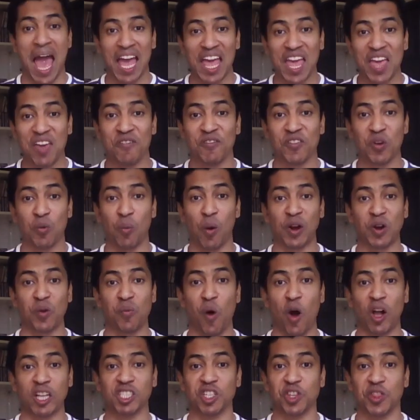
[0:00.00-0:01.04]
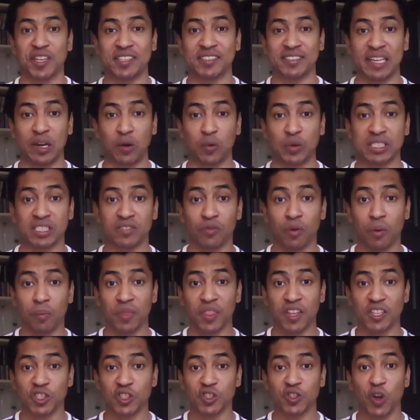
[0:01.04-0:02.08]
If you want to watch the series
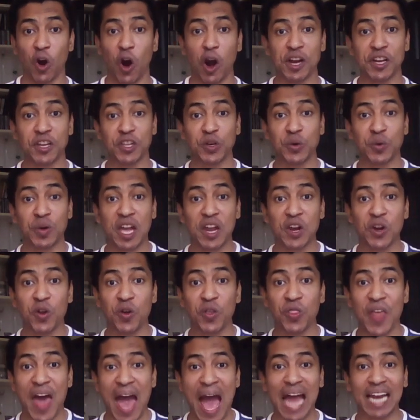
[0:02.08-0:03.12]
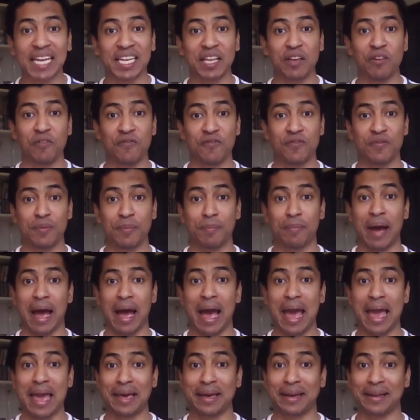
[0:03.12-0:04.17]
from the start, you can do that if
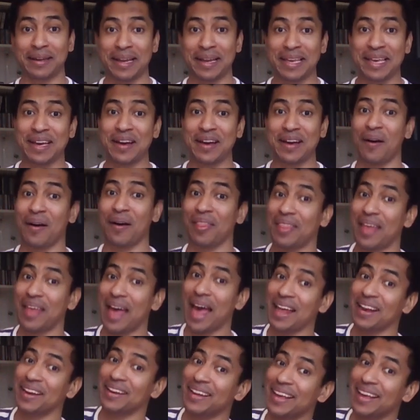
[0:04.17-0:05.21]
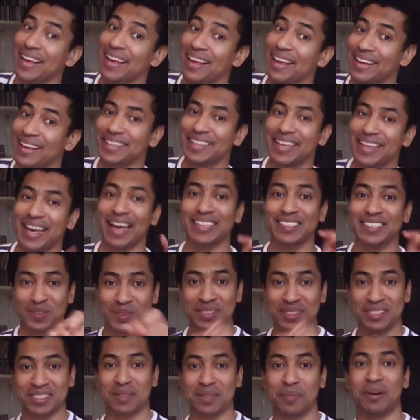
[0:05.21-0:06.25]
by clicking on that link as
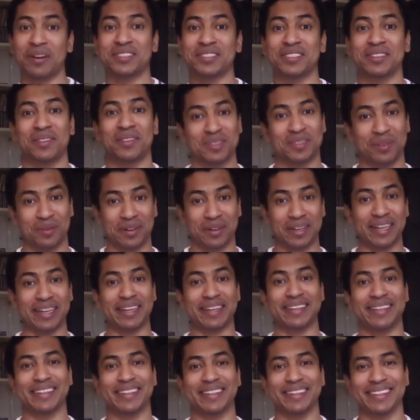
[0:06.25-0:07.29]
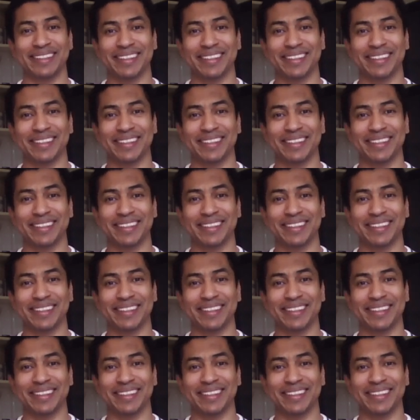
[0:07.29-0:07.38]
soon as it appears on the screen.